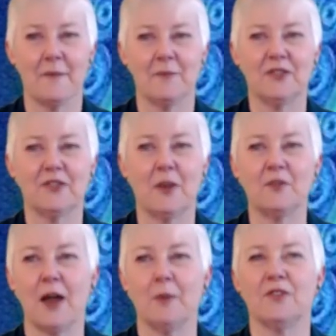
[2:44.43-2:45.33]

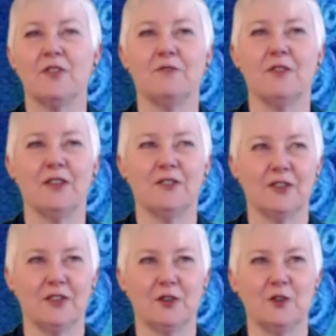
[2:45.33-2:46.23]
Sometimes the
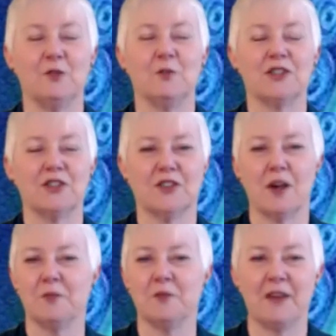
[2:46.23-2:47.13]
phrases and the good wishes
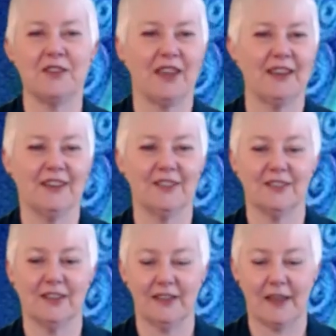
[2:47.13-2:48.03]
come
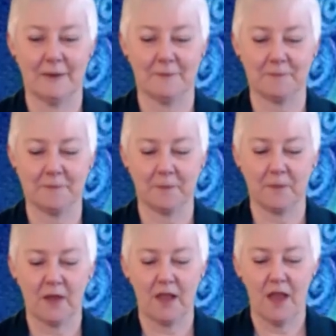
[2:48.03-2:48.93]
spontaneously then.
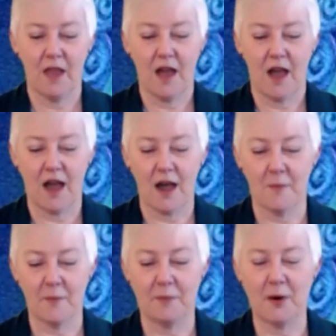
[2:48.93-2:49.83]

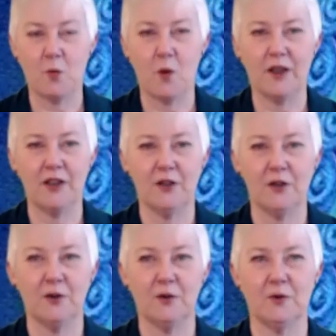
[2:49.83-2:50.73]
But what
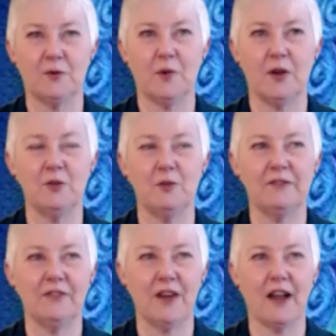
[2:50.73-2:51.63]
you will
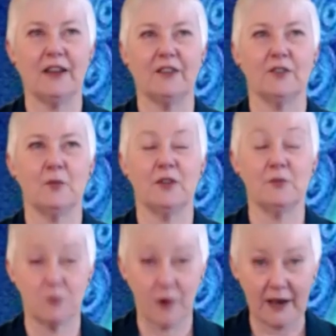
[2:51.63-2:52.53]
find with
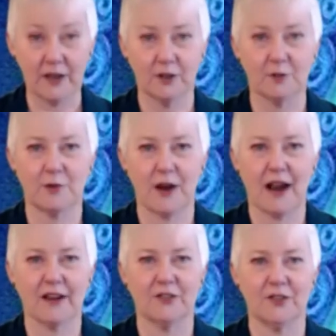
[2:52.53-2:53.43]
regular
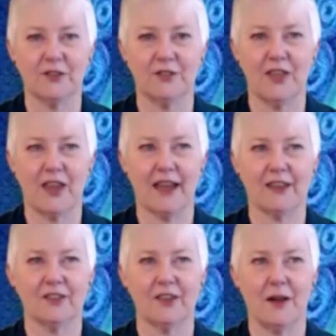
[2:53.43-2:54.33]
practice is that